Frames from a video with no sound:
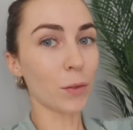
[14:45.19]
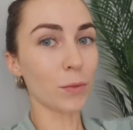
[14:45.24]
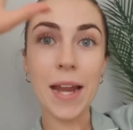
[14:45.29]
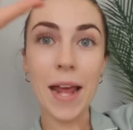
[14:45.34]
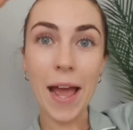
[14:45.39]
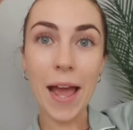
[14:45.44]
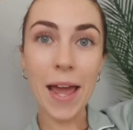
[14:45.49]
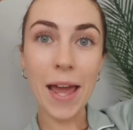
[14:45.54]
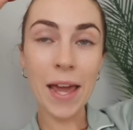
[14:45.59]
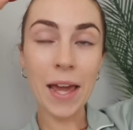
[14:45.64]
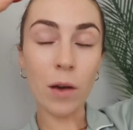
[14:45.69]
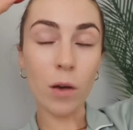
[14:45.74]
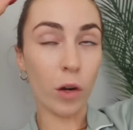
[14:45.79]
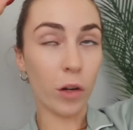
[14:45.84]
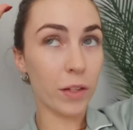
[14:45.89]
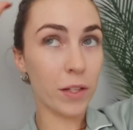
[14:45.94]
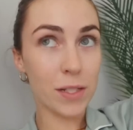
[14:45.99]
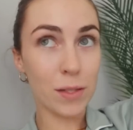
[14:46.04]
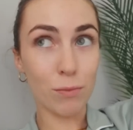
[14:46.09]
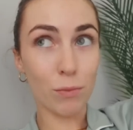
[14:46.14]
Today, or
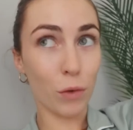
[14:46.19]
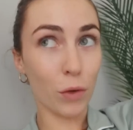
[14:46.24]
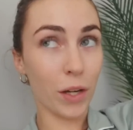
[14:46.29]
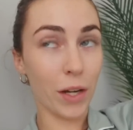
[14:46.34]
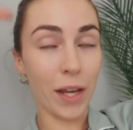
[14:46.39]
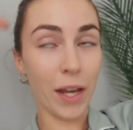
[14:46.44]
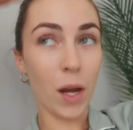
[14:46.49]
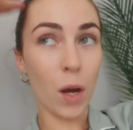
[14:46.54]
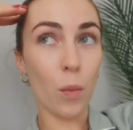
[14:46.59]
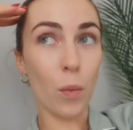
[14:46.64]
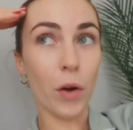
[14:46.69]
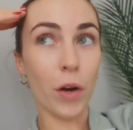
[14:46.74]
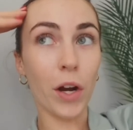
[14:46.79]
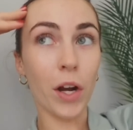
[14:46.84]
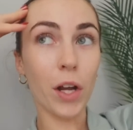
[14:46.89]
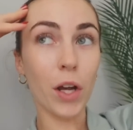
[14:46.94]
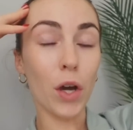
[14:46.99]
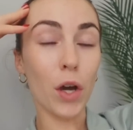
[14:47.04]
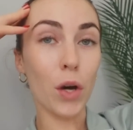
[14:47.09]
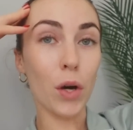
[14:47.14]
this morning, we're
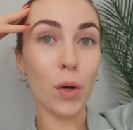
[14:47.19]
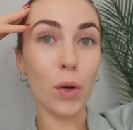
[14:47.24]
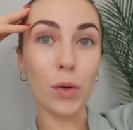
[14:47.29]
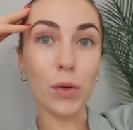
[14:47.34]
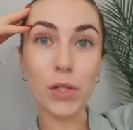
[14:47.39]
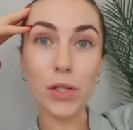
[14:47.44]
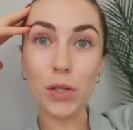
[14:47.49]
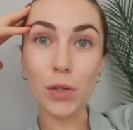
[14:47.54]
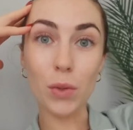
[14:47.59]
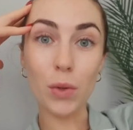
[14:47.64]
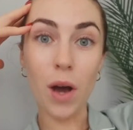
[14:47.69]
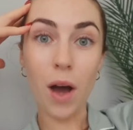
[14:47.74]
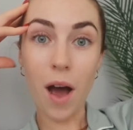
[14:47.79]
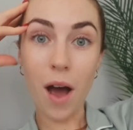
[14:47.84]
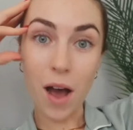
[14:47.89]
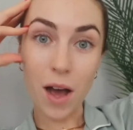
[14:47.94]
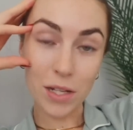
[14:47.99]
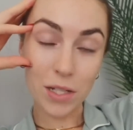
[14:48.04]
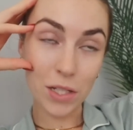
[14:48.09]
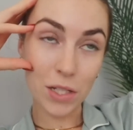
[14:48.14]
gonna go to
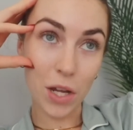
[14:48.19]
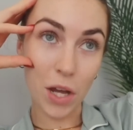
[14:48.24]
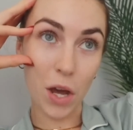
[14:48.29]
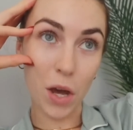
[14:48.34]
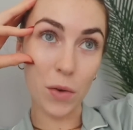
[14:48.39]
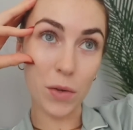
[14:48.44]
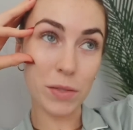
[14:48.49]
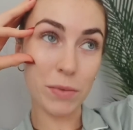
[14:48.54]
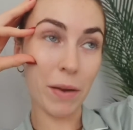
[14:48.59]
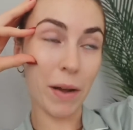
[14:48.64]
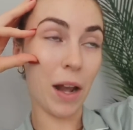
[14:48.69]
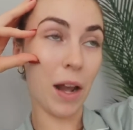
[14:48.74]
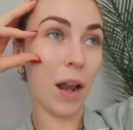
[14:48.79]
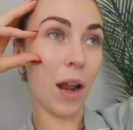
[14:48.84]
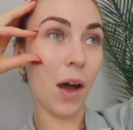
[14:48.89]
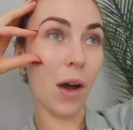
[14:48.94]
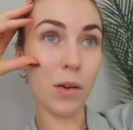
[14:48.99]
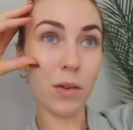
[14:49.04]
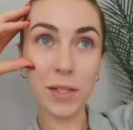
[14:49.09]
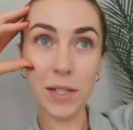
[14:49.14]
Costco. It's been a
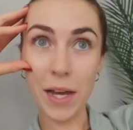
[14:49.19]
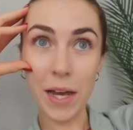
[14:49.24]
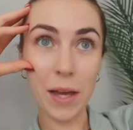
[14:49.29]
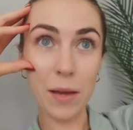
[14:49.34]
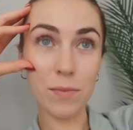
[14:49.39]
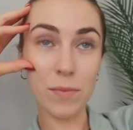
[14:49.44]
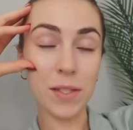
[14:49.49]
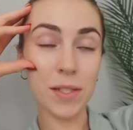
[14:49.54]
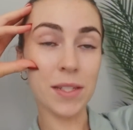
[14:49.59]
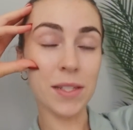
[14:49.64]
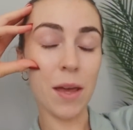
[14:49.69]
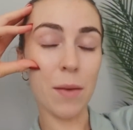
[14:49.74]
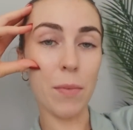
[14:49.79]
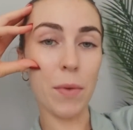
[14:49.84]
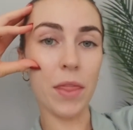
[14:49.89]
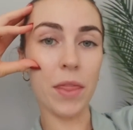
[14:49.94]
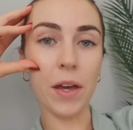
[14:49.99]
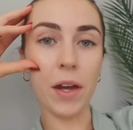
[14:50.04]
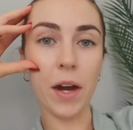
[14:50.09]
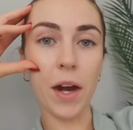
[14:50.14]
long time since I've
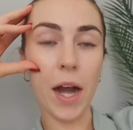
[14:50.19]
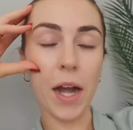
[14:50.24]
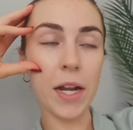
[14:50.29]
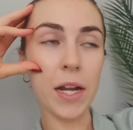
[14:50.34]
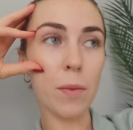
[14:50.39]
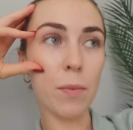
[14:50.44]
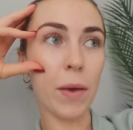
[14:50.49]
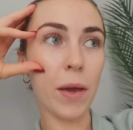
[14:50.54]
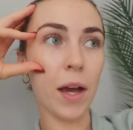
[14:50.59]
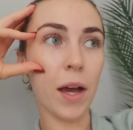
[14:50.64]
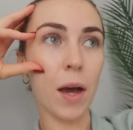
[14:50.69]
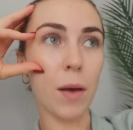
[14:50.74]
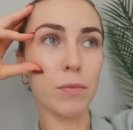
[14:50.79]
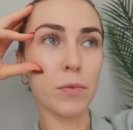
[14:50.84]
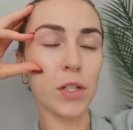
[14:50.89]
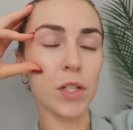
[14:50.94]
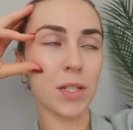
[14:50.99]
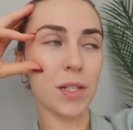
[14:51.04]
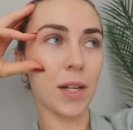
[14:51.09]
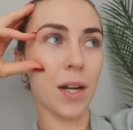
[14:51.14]
been there. I need to pick up
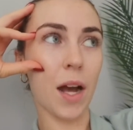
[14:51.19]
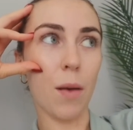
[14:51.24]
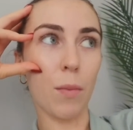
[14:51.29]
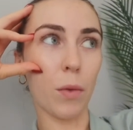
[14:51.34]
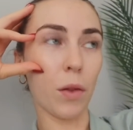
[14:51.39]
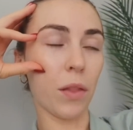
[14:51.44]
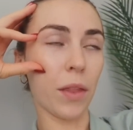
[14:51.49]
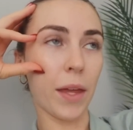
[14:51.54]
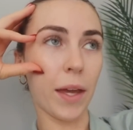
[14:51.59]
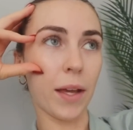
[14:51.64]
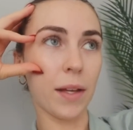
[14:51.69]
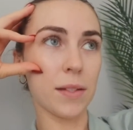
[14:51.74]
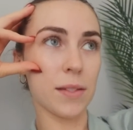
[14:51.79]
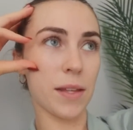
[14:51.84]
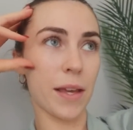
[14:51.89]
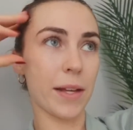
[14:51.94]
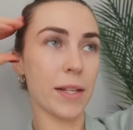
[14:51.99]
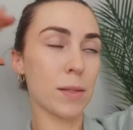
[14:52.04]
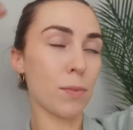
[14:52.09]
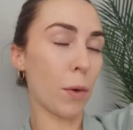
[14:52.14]
just a couple things
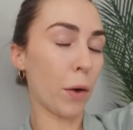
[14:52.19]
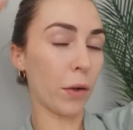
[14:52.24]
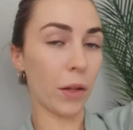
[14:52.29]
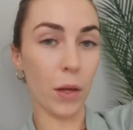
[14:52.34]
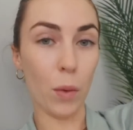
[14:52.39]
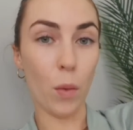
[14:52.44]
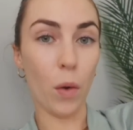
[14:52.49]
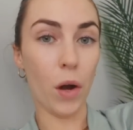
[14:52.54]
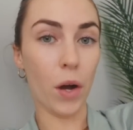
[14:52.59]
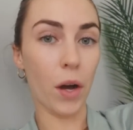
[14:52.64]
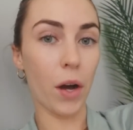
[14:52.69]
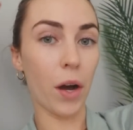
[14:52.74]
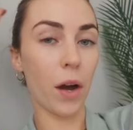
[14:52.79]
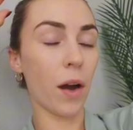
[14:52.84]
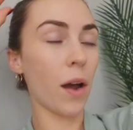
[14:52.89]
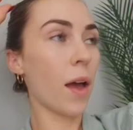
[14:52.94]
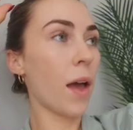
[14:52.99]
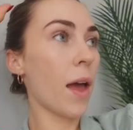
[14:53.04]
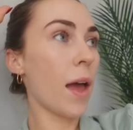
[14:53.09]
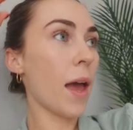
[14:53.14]
like sparkling
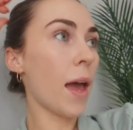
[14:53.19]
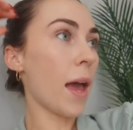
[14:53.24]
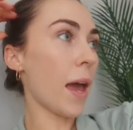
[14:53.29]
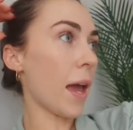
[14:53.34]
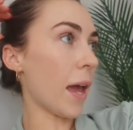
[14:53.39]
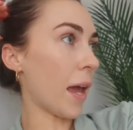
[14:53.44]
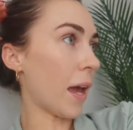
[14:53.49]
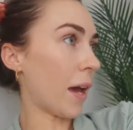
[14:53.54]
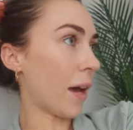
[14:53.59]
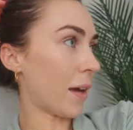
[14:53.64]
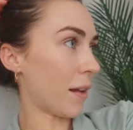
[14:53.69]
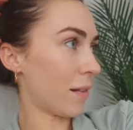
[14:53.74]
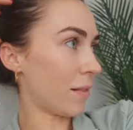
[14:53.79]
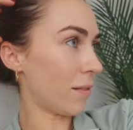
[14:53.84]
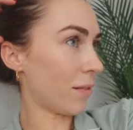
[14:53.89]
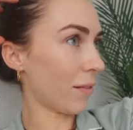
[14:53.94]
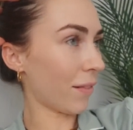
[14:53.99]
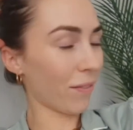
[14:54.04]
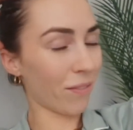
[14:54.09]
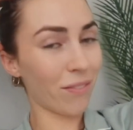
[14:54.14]
water
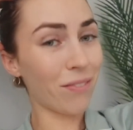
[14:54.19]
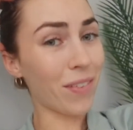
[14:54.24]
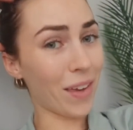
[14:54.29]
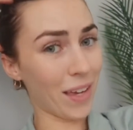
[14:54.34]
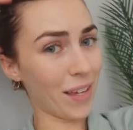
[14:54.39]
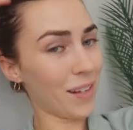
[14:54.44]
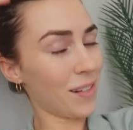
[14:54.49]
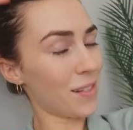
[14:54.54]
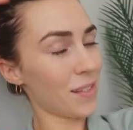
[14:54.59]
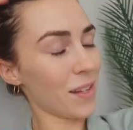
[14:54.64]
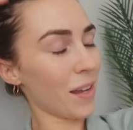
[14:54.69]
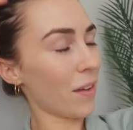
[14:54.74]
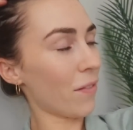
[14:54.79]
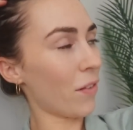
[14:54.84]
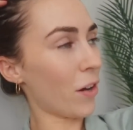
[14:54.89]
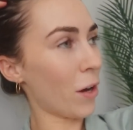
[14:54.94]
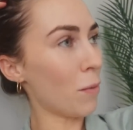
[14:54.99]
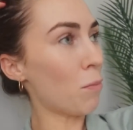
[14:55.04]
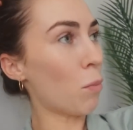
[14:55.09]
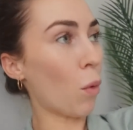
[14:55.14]
and figs, like
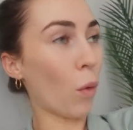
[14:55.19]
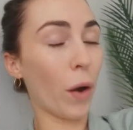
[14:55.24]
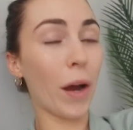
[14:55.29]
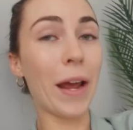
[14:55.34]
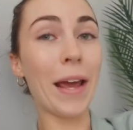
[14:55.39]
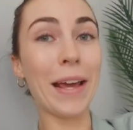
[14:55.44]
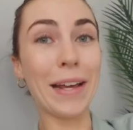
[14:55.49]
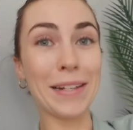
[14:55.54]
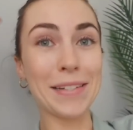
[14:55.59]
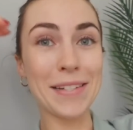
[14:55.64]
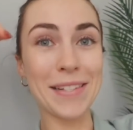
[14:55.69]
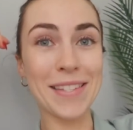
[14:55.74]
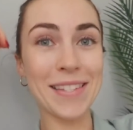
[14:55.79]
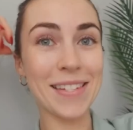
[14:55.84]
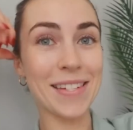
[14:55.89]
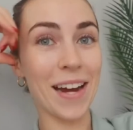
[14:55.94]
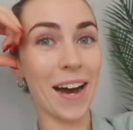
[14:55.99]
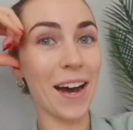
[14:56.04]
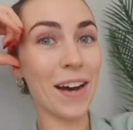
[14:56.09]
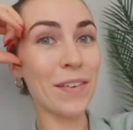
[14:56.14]
very boring
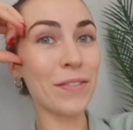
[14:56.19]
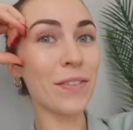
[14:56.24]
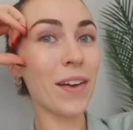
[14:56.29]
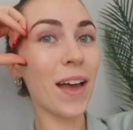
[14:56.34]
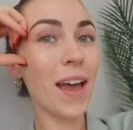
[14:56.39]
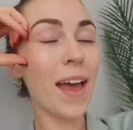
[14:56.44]
stuff.